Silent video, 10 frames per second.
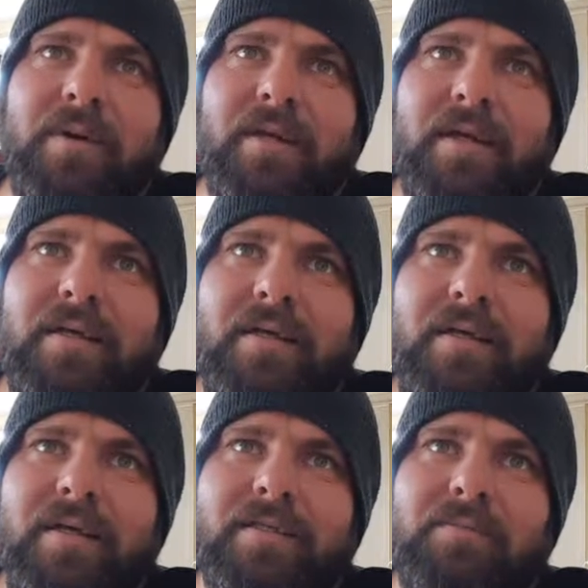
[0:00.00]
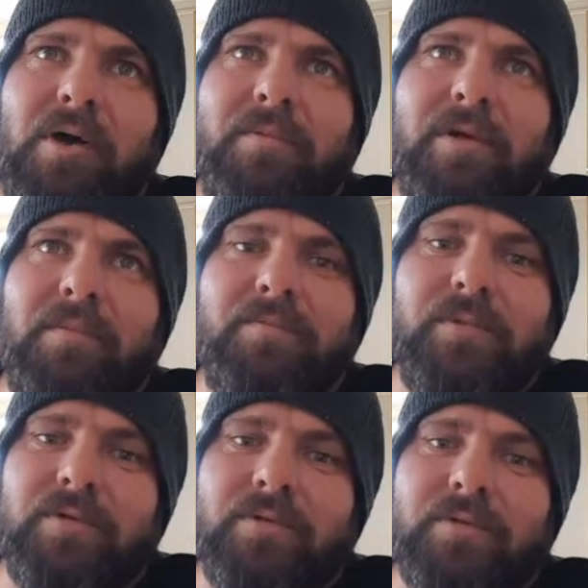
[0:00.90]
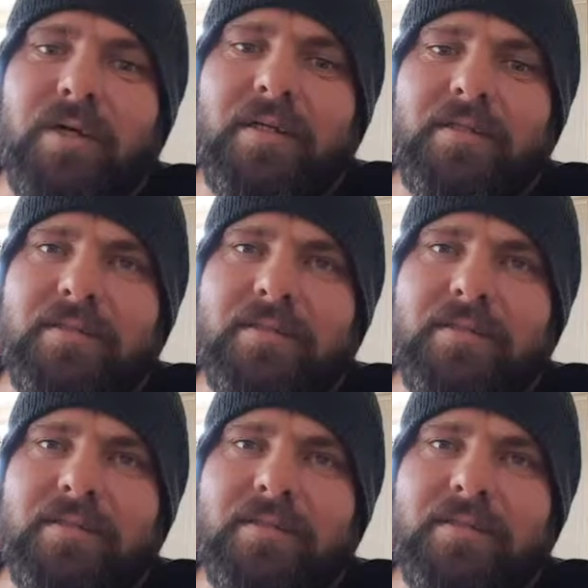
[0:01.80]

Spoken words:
But at the moment I'm doing alright.